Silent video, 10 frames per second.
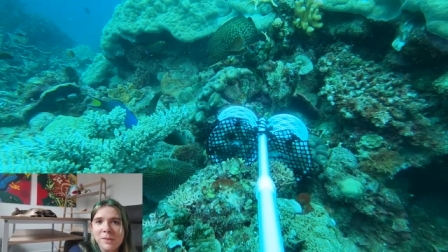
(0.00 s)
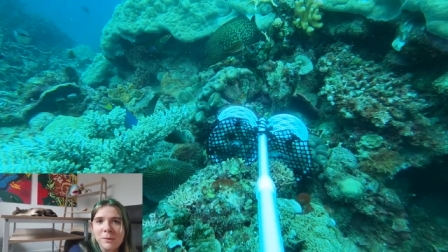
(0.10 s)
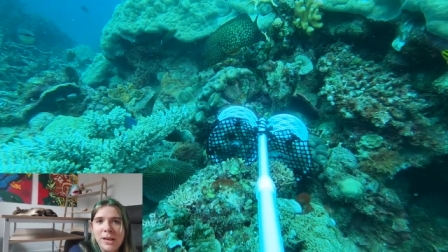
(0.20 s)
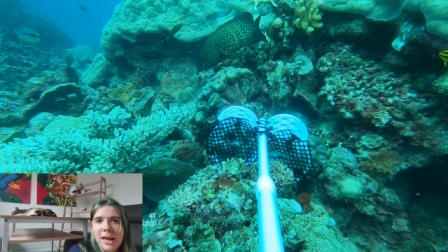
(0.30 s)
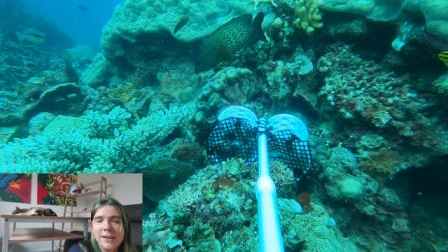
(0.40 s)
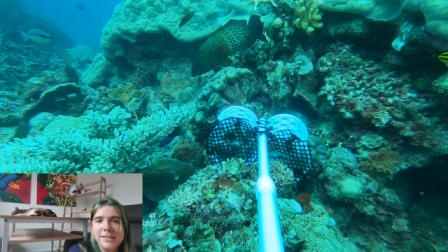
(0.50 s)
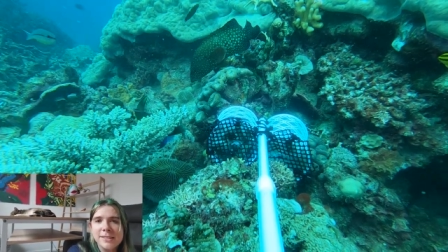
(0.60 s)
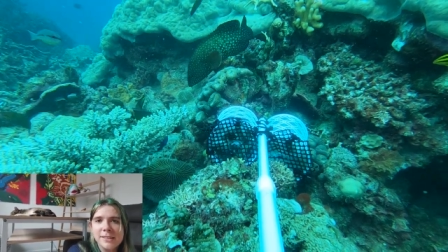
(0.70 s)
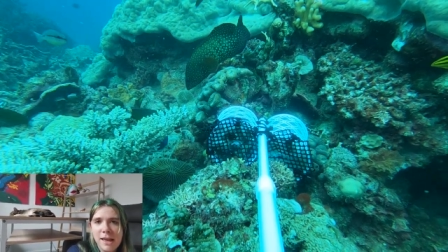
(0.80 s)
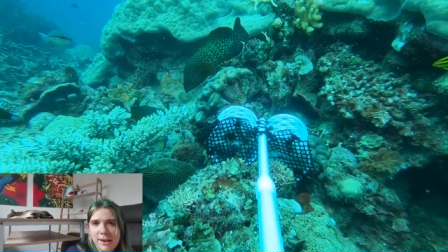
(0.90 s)
We had a
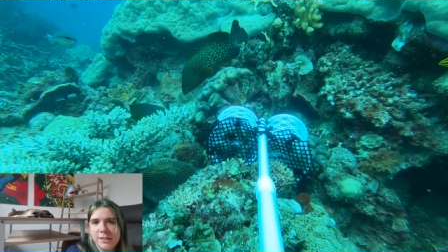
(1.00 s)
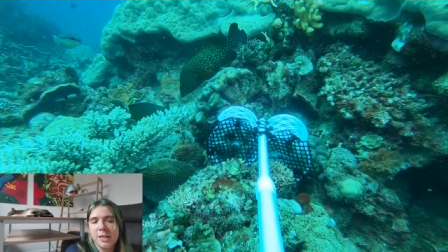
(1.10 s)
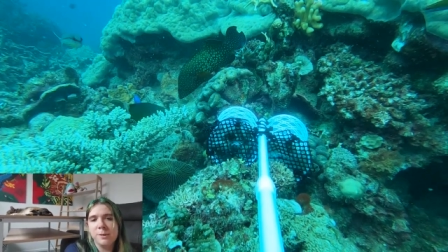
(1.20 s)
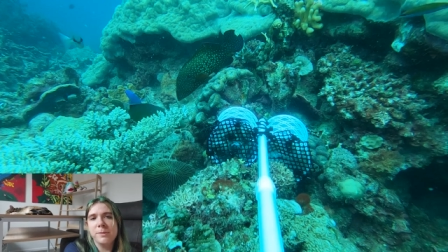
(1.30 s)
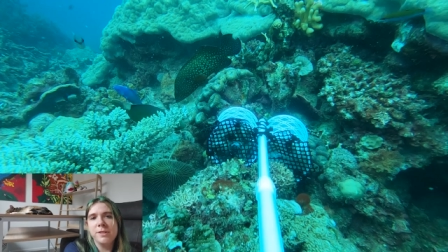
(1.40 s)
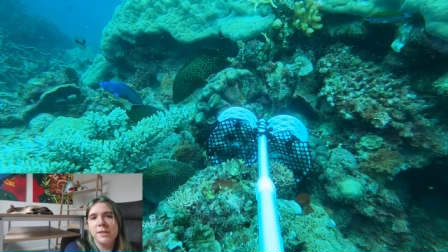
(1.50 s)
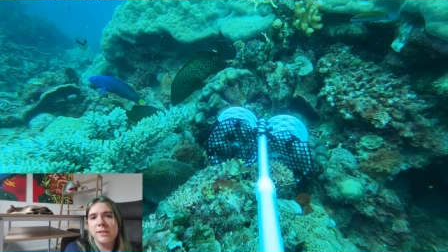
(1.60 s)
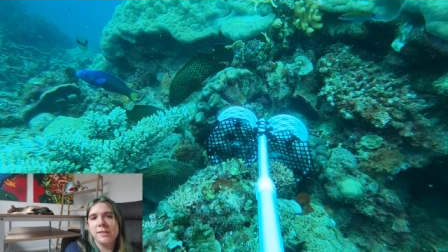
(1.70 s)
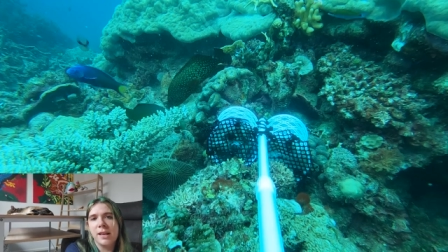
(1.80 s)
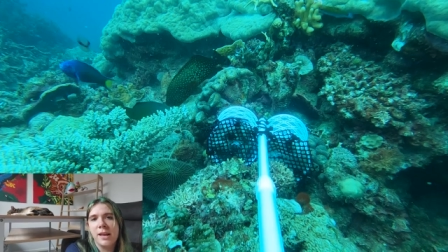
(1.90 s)
slight adjustment to the
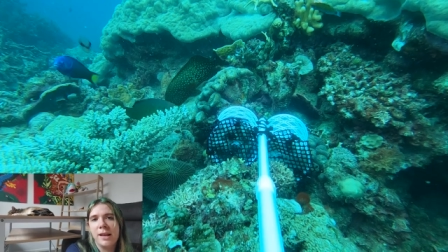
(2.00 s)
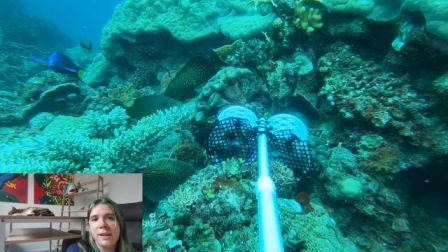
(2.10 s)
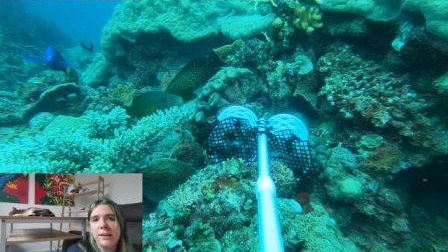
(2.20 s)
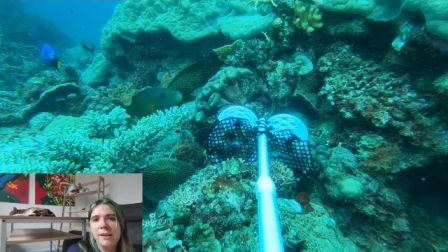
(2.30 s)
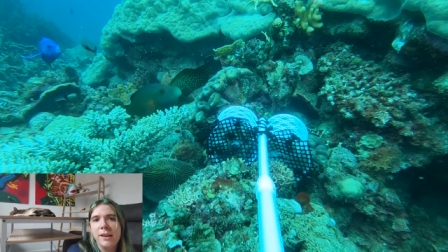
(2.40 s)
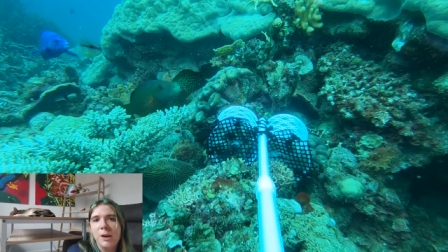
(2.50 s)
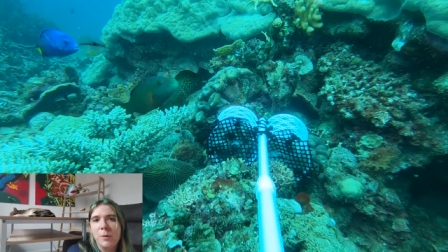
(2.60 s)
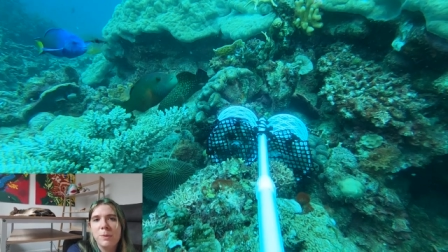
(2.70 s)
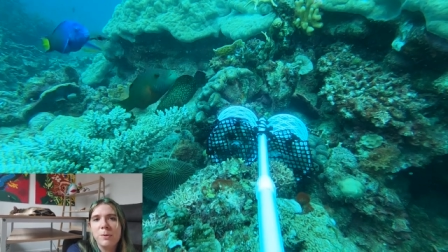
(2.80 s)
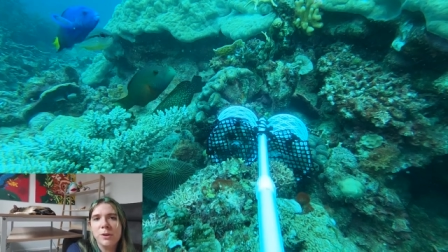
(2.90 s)
design
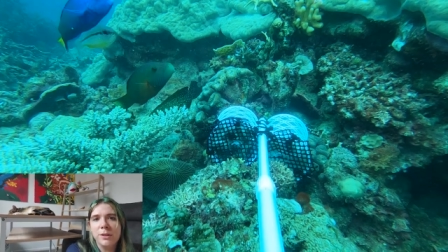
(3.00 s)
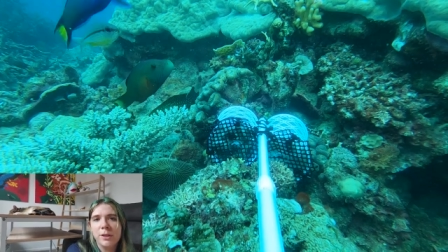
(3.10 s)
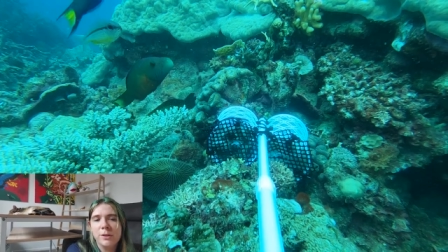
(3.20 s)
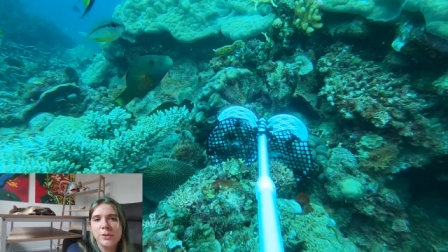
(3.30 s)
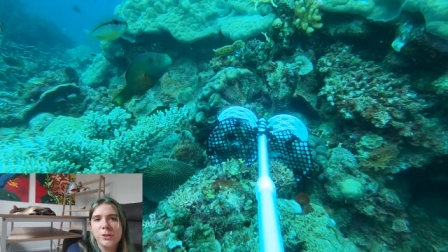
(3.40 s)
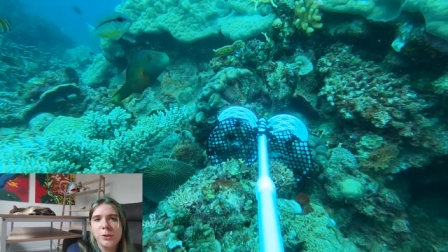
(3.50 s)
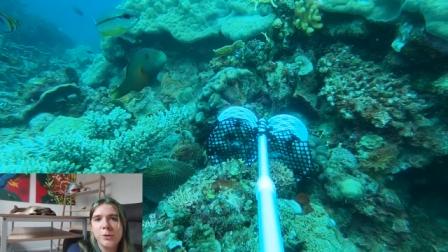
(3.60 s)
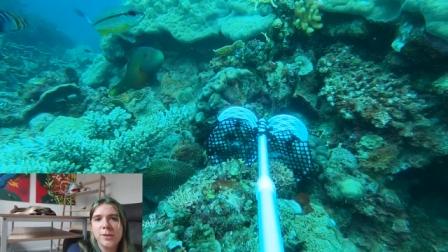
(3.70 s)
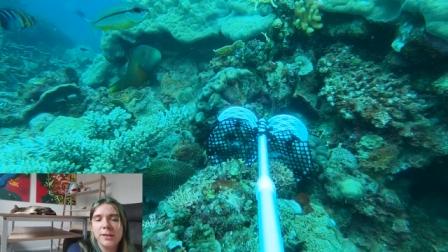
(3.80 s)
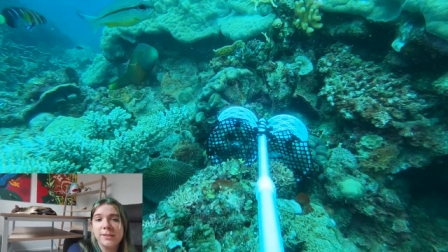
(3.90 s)
we put those
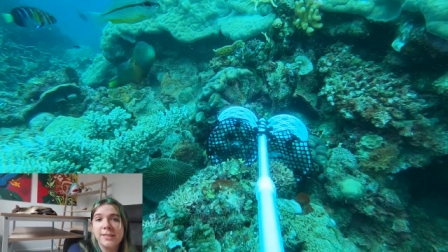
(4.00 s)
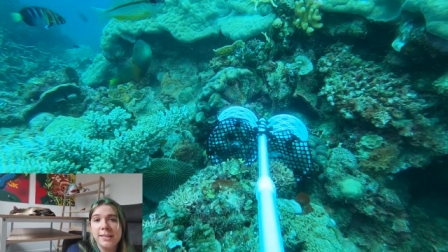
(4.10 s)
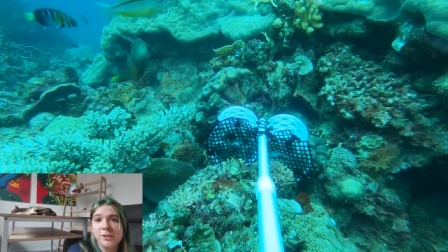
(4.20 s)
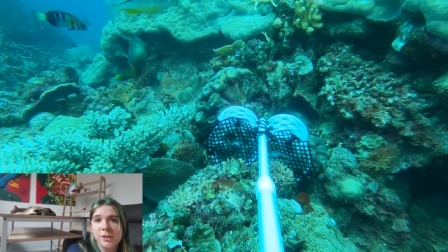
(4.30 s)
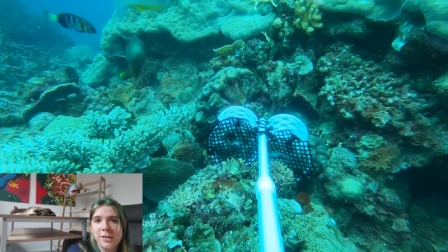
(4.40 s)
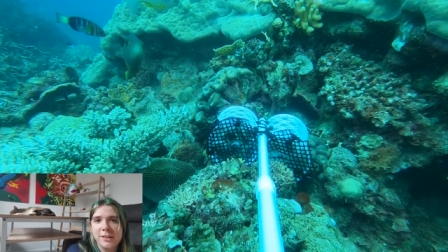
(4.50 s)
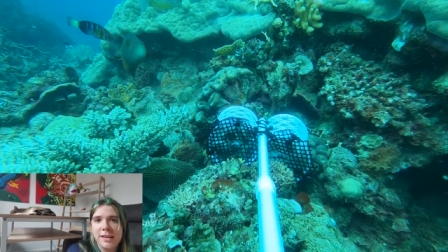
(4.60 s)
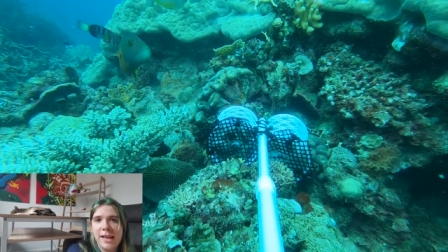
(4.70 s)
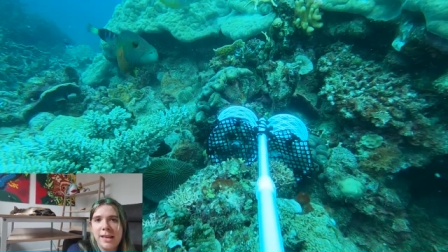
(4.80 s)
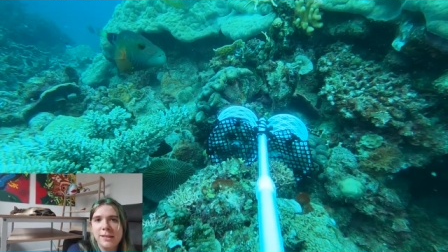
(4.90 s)
two little tins on at
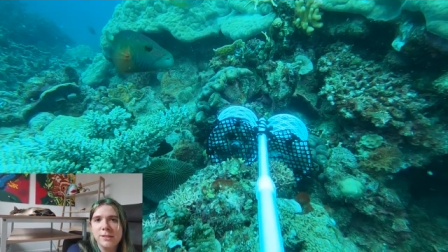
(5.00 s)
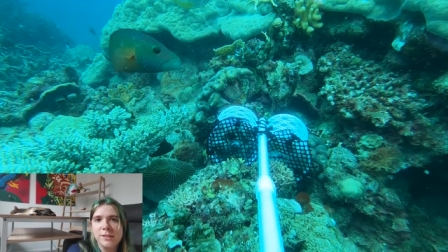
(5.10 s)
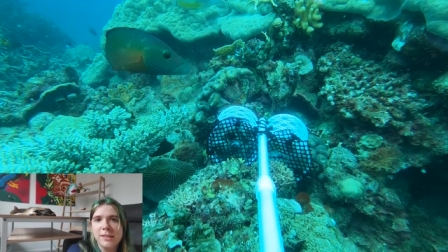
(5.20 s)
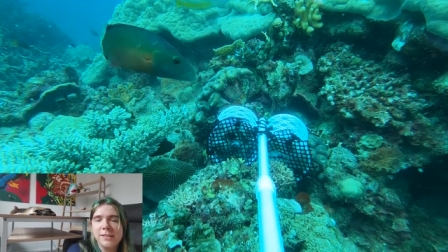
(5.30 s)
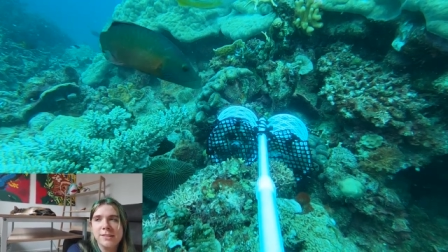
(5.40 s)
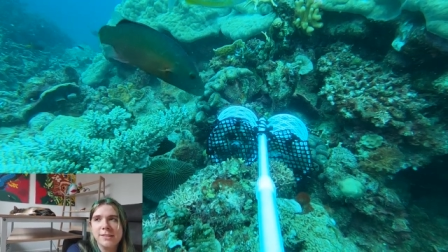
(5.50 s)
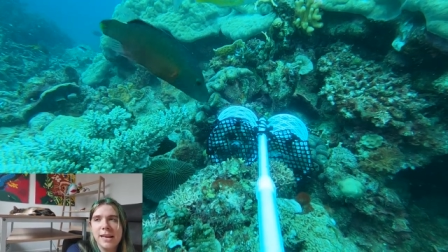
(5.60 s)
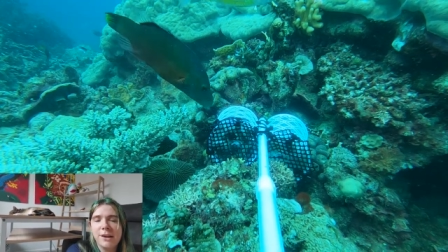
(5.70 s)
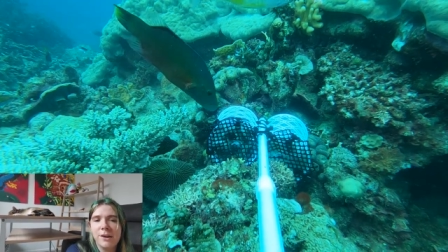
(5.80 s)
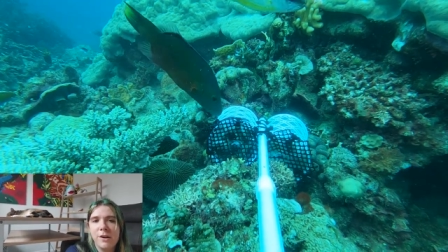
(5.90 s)
the end
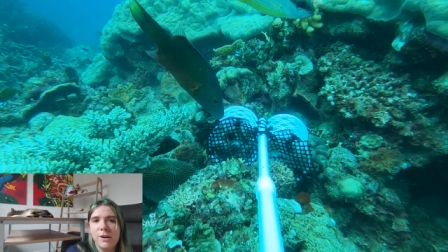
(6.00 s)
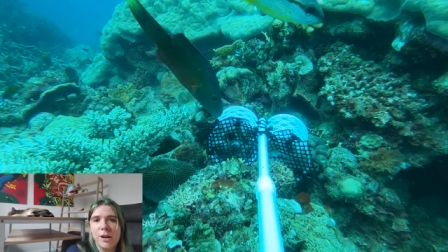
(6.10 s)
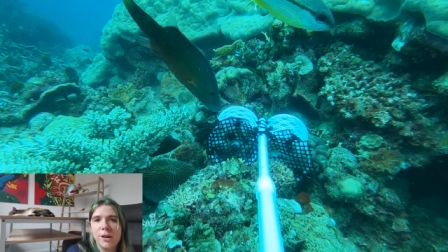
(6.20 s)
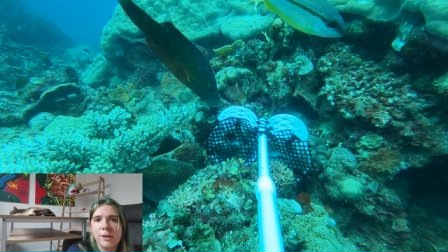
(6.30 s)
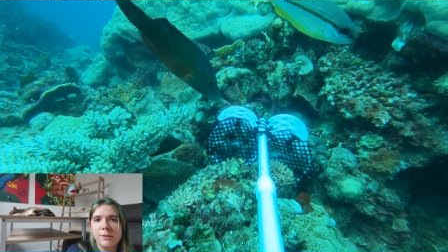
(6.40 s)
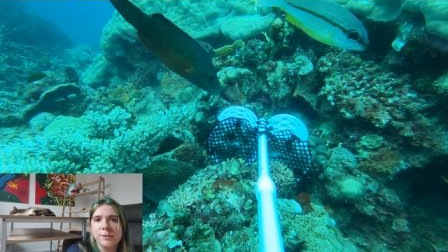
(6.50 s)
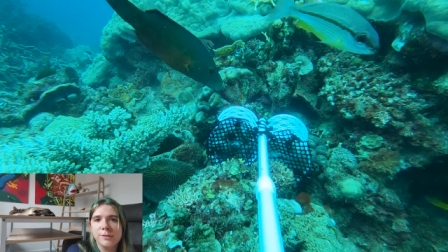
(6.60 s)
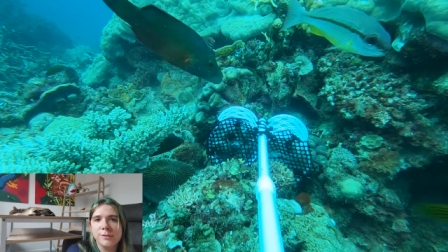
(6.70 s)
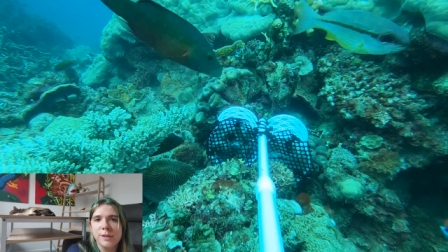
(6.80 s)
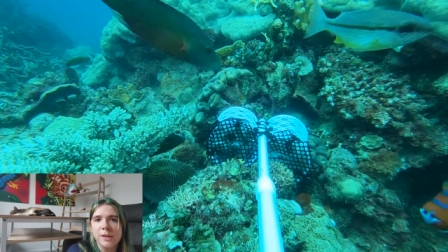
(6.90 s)
instead
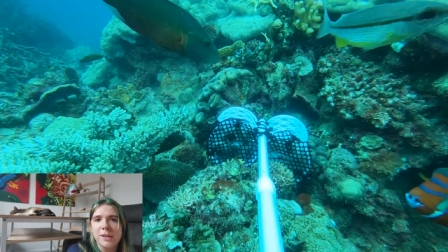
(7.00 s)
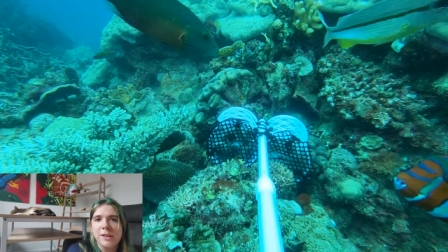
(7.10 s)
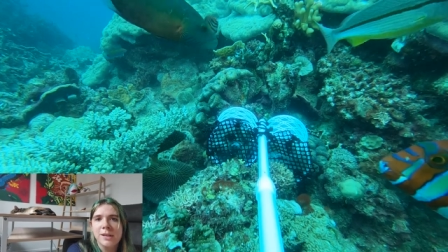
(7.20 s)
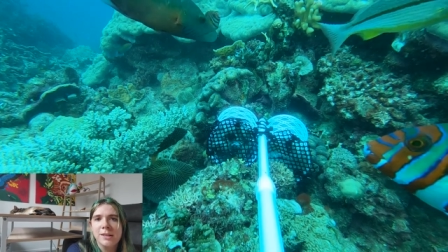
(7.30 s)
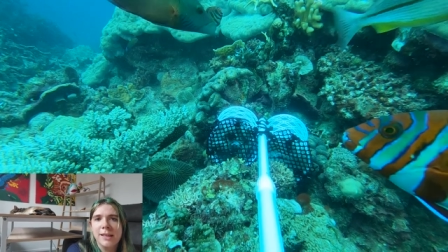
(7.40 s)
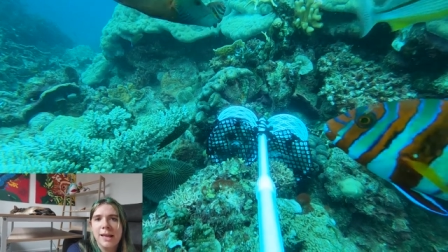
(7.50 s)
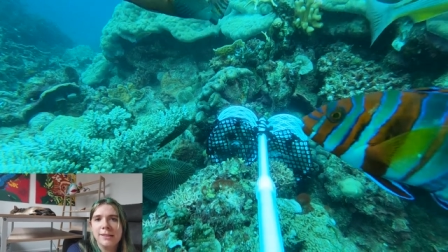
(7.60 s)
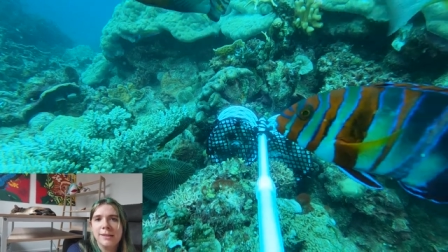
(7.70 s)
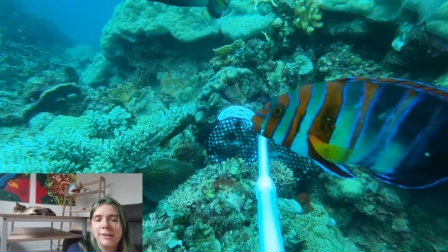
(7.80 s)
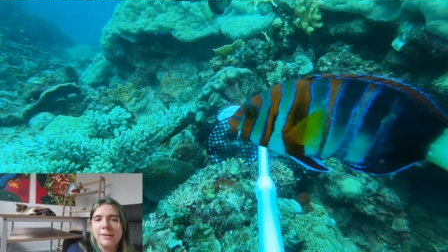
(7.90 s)
of that
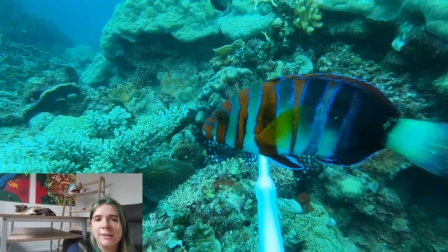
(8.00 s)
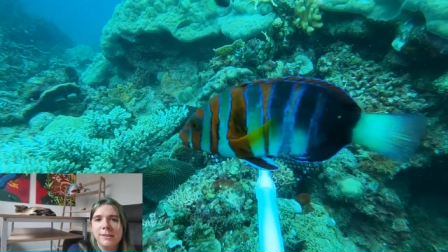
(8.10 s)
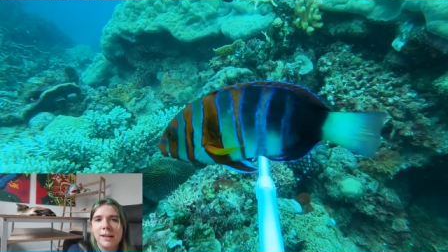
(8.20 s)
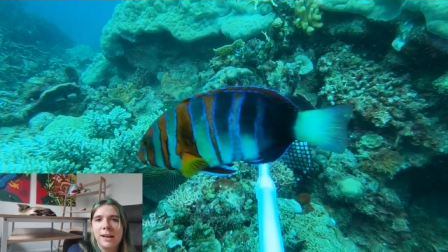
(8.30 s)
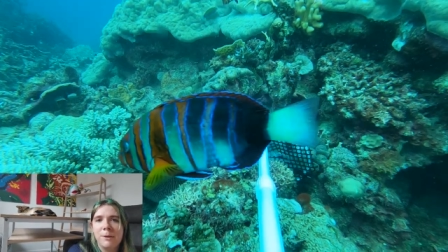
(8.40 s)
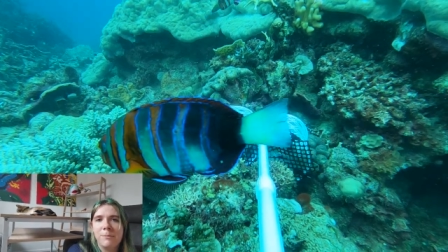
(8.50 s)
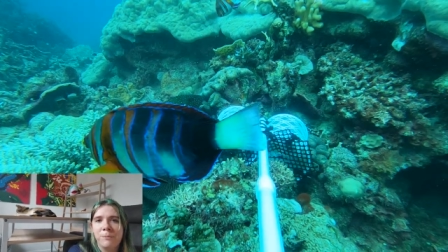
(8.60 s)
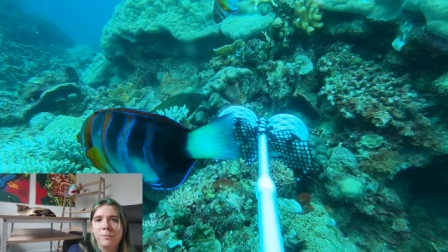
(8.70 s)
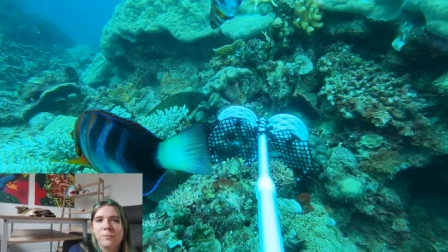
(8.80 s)
little um,